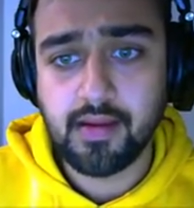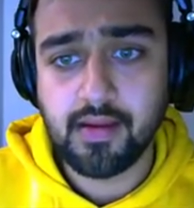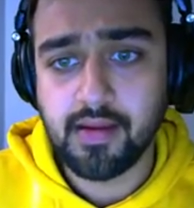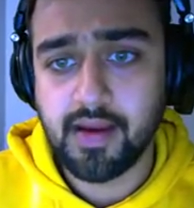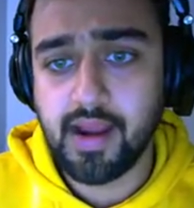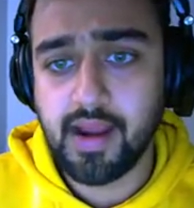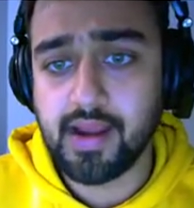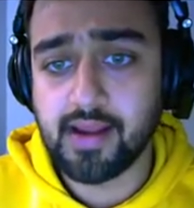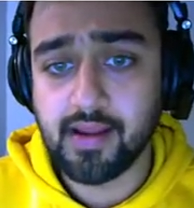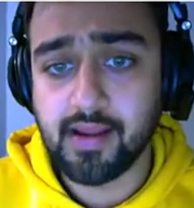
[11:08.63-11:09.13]

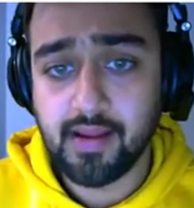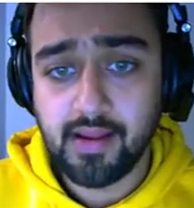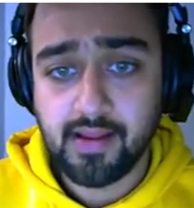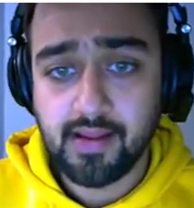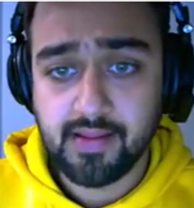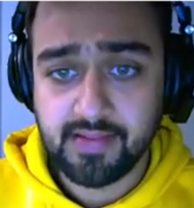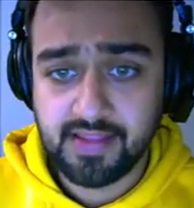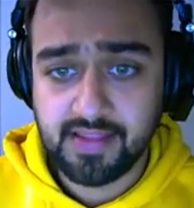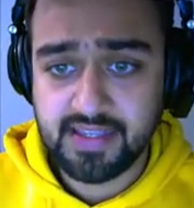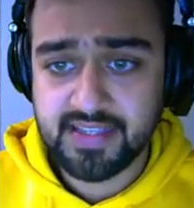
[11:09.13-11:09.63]
Right?
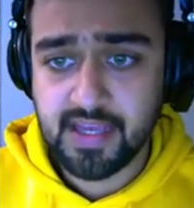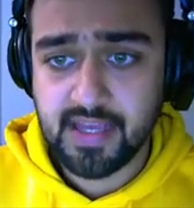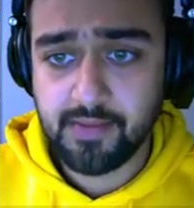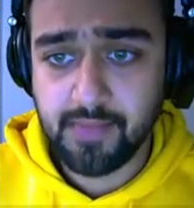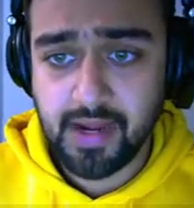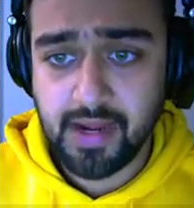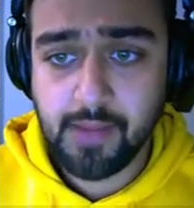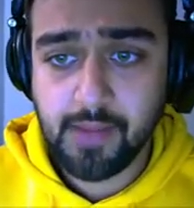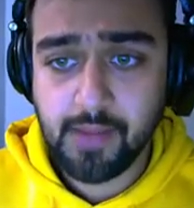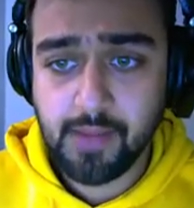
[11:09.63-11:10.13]
These are
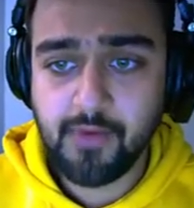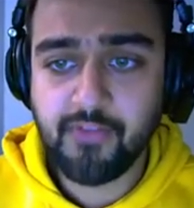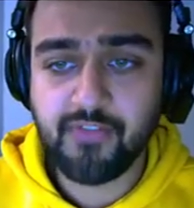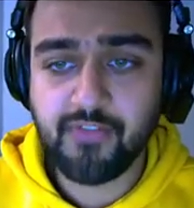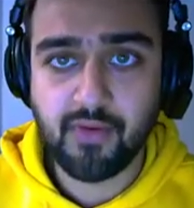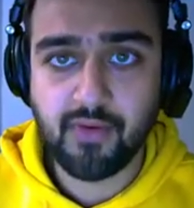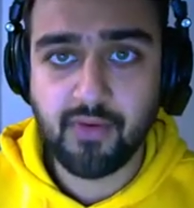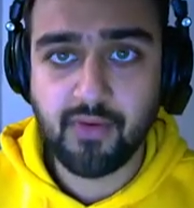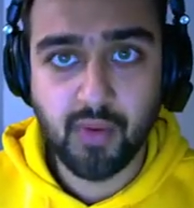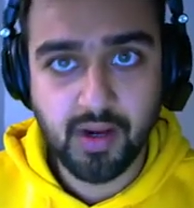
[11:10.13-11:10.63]
made up of
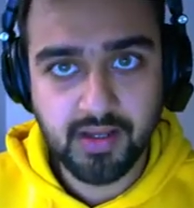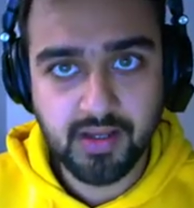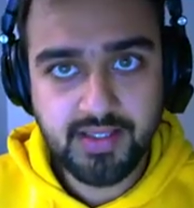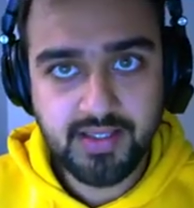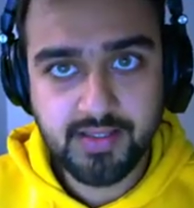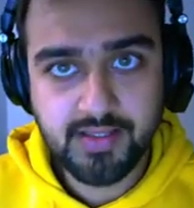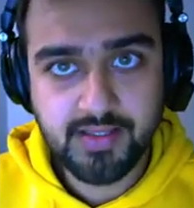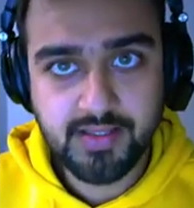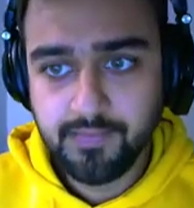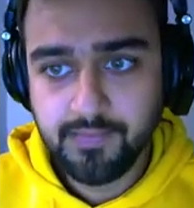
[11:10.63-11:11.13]

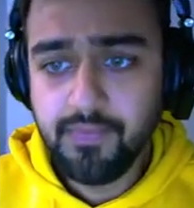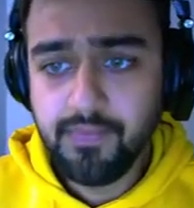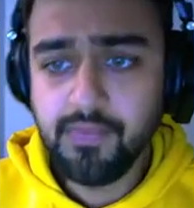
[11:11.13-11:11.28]
words